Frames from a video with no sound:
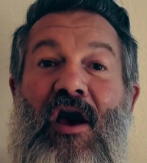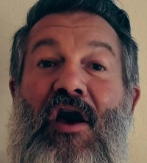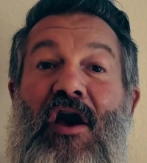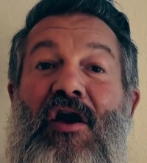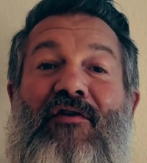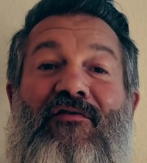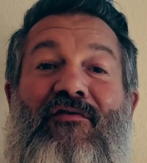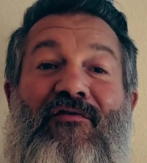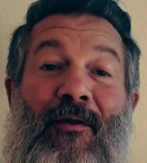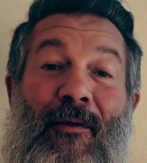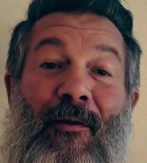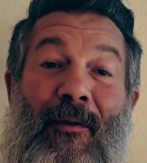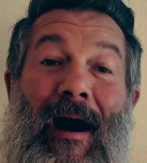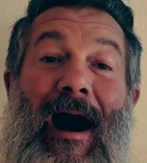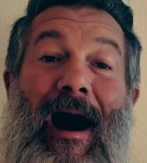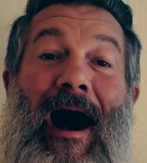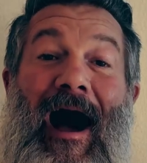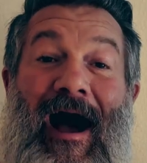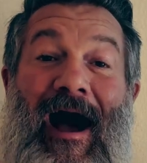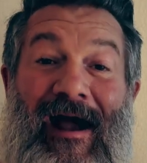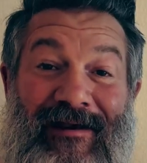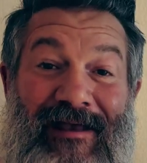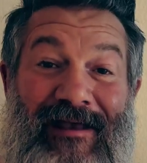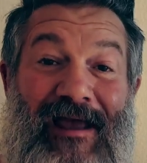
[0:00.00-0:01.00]
So
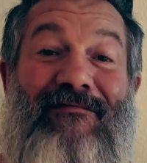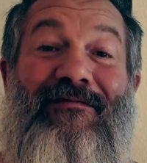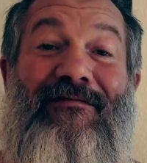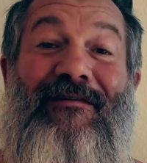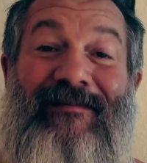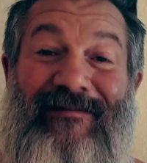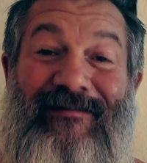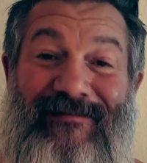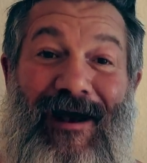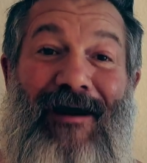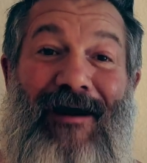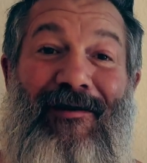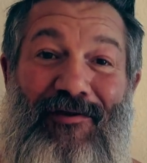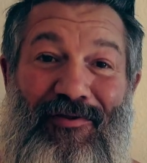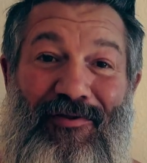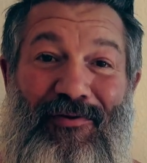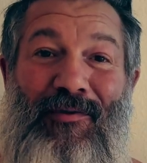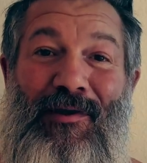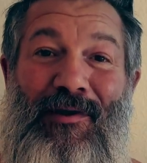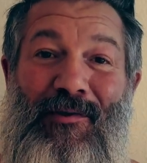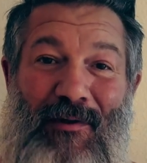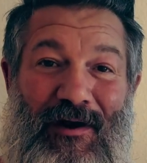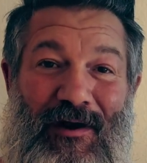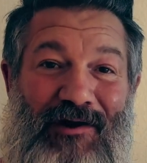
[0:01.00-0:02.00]
I gave it a solid
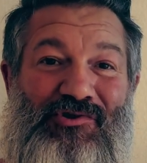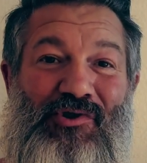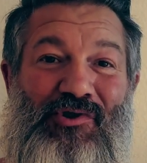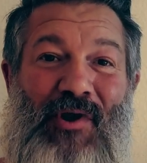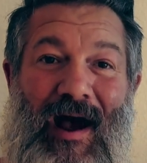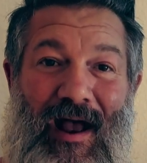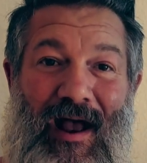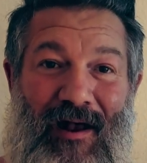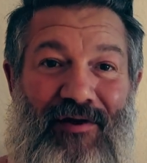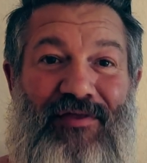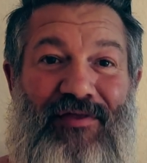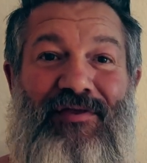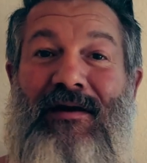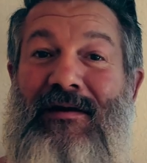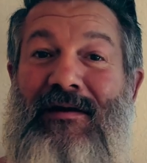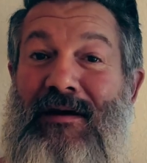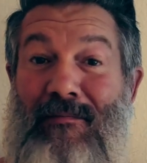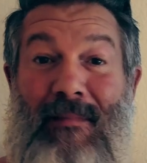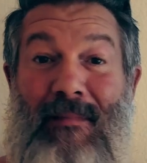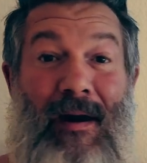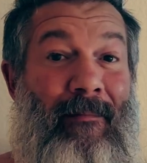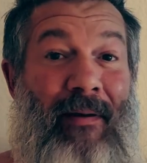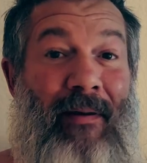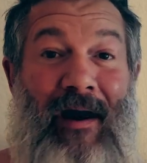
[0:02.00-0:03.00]
3-week trial thinking
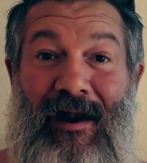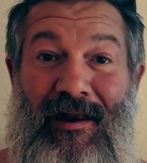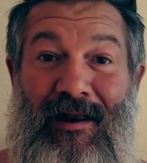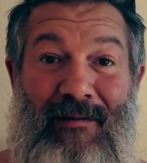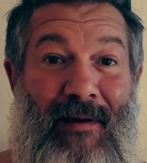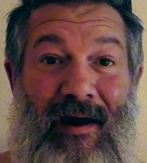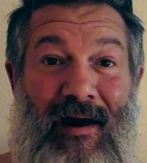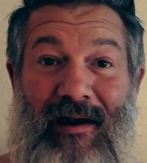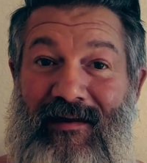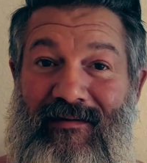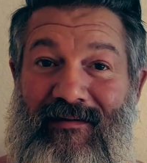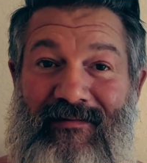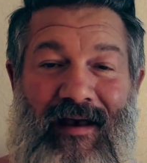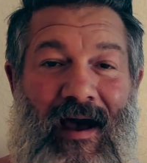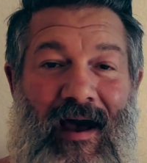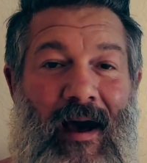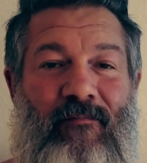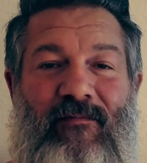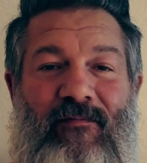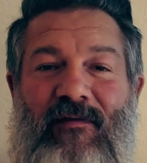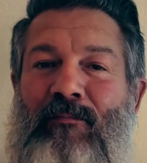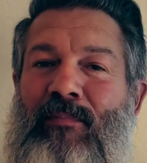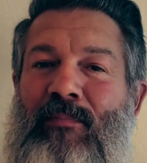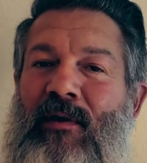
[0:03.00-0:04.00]
my body might
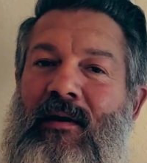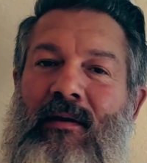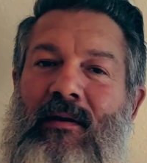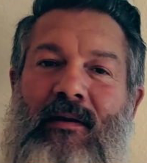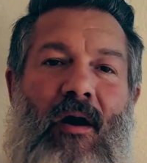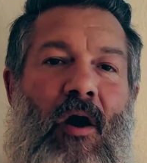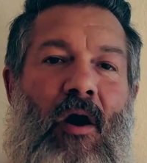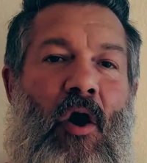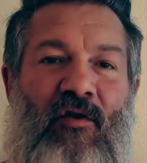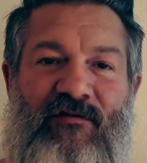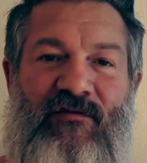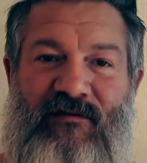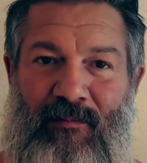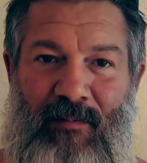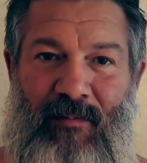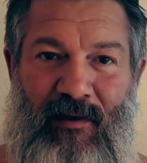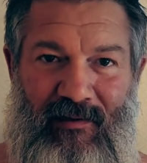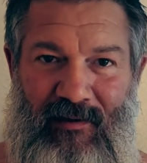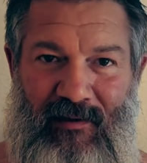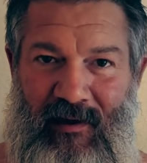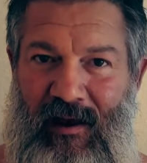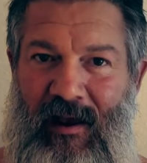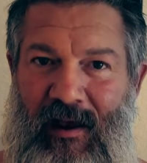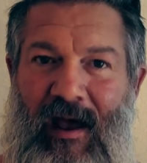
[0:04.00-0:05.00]
adapt, but
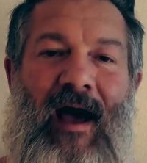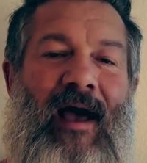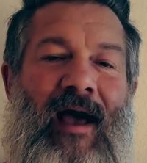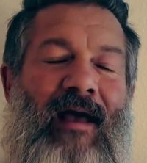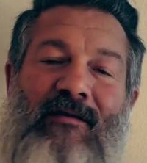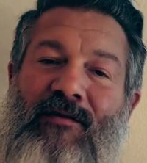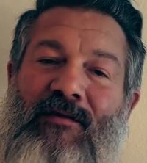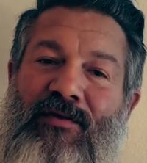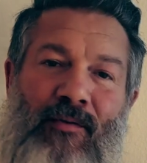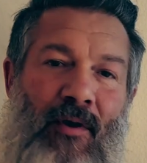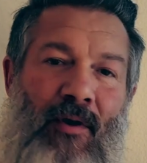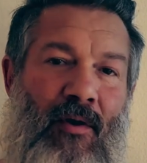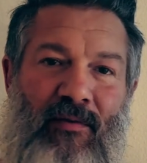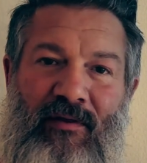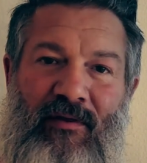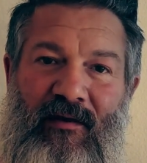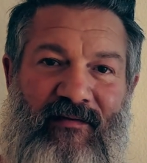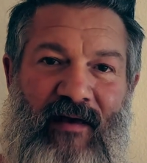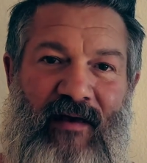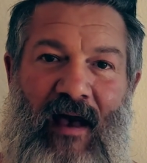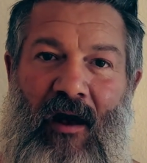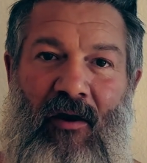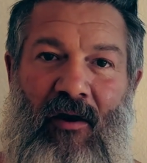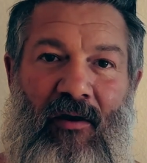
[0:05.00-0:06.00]
ultimately I had to throw in the
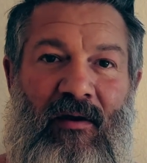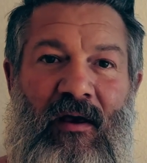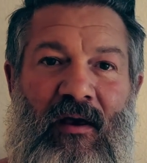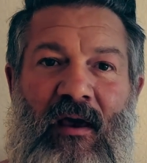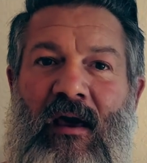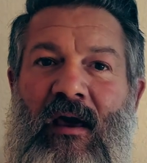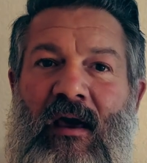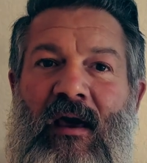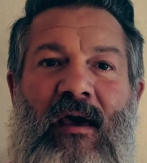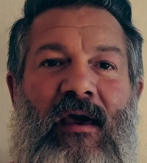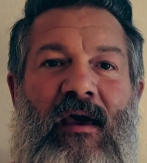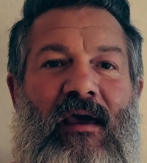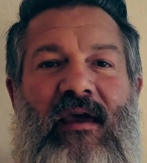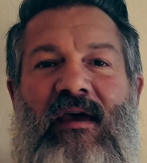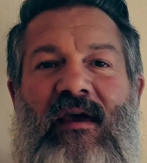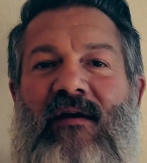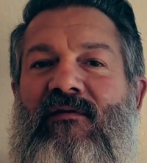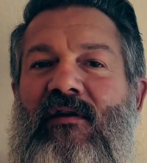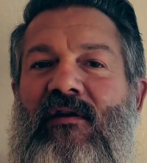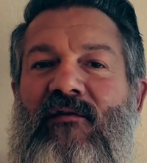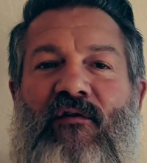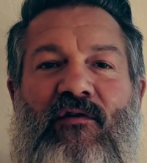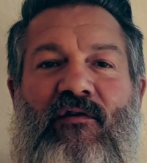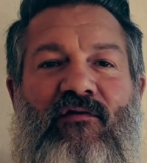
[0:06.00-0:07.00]
towel.
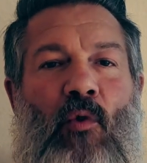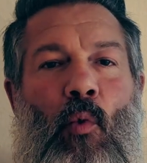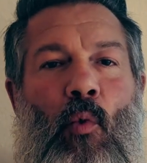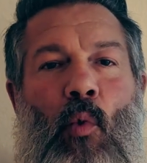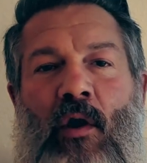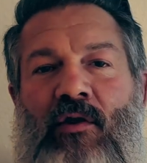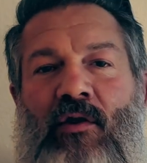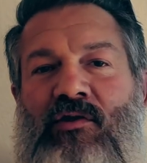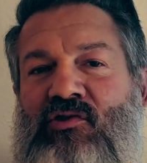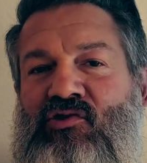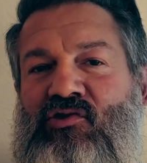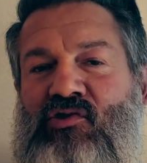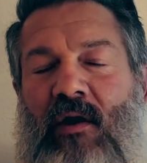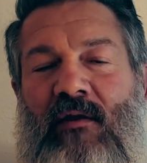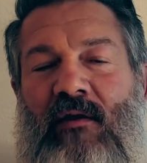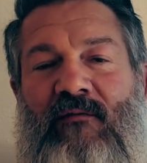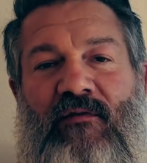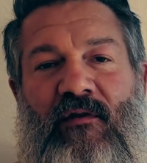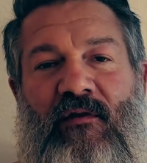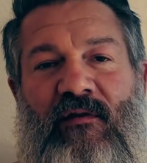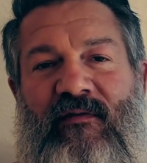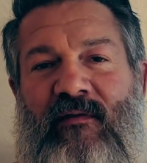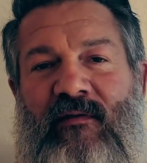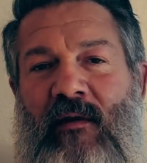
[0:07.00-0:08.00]
Even if it's a wonder drug
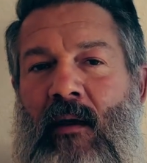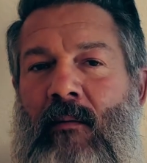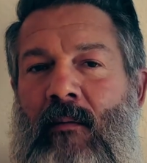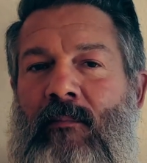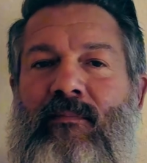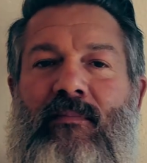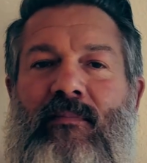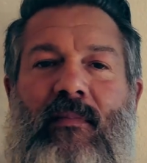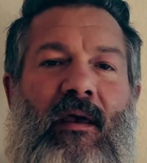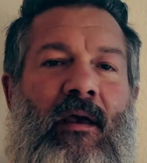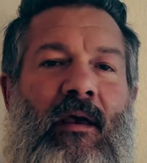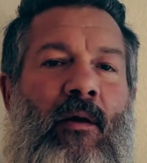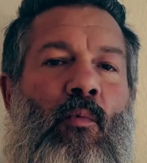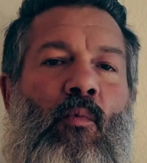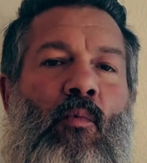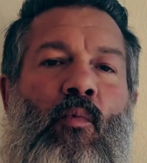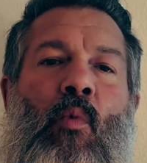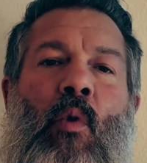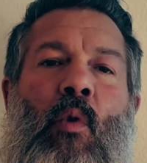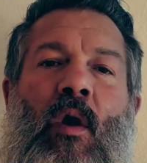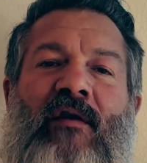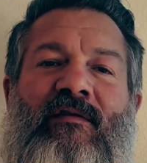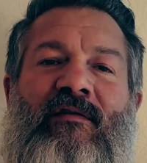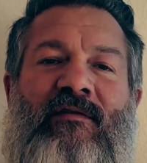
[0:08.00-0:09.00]
for some, it
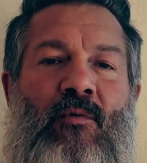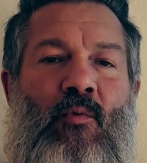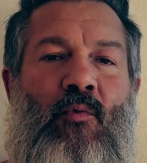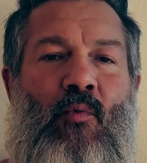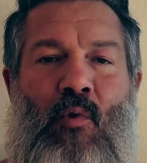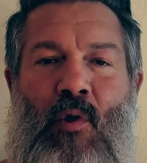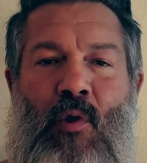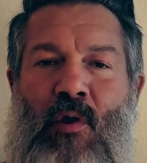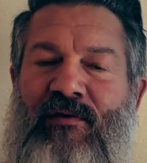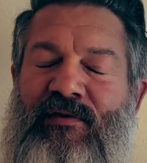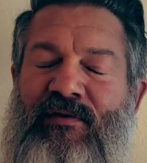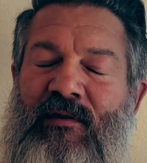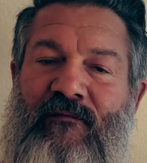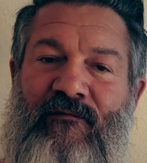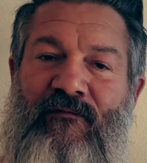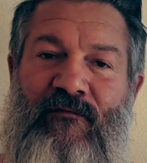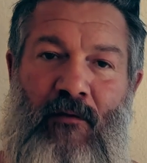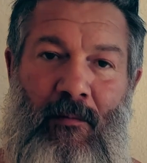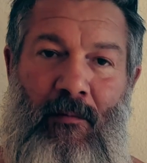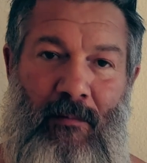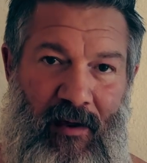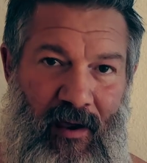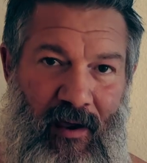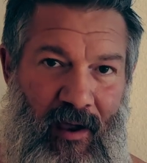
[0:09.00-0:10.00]
wasn't worth it
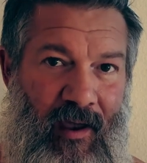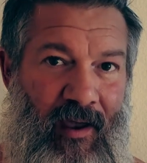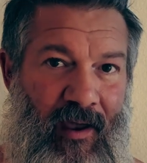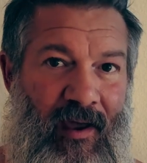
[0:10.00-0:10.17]
for me.